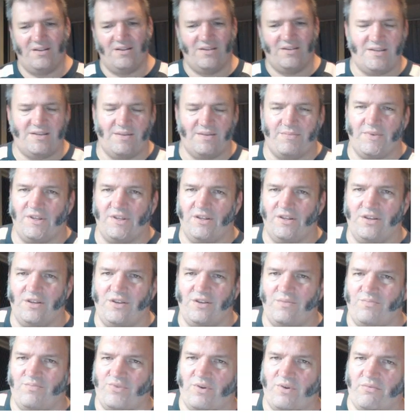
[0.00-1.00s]
It's something that
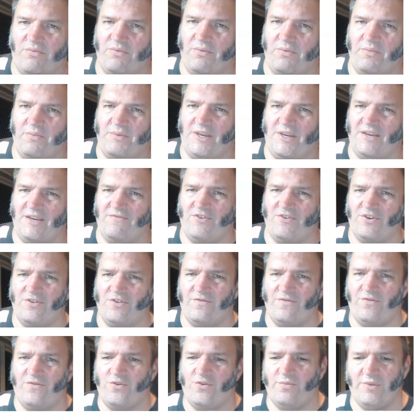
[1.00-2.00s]
you'd probably be given on a
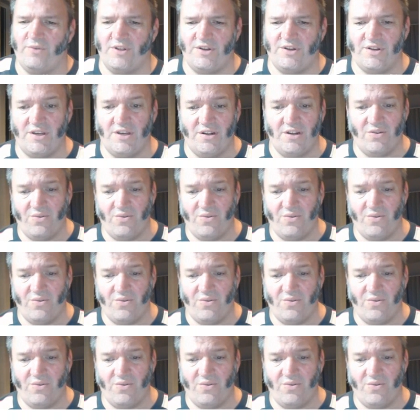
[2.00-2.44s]
formula sheet